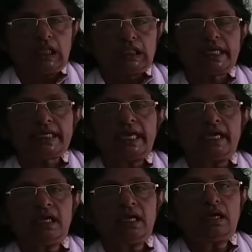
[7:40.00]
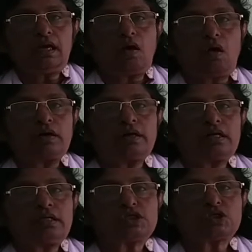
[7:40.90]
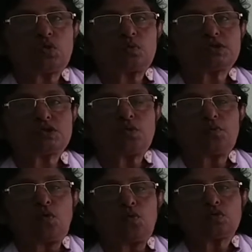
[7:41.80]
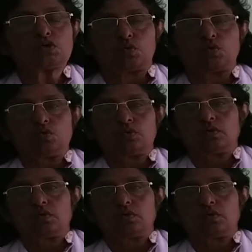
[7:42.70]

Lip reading: The king ordered the troops to move to